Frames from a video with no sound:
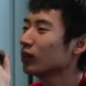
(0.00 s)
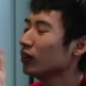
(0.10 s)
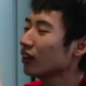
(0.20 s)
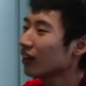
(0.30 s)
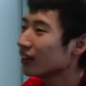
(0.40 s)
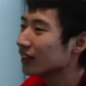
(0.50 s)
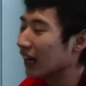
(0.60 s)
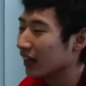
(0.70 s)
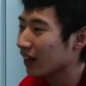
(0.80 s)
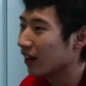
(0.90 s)
you're gonna
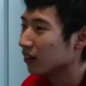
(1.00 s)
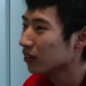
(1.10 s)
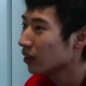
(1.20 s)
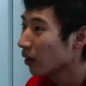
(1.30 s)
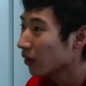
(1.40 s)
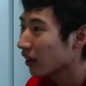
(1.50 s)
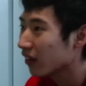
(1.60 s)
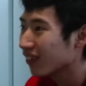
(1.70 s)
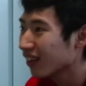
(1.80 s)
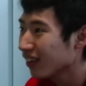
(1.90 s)
die now. You know
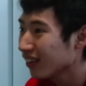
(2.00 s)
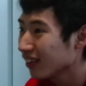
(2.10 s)
that, right?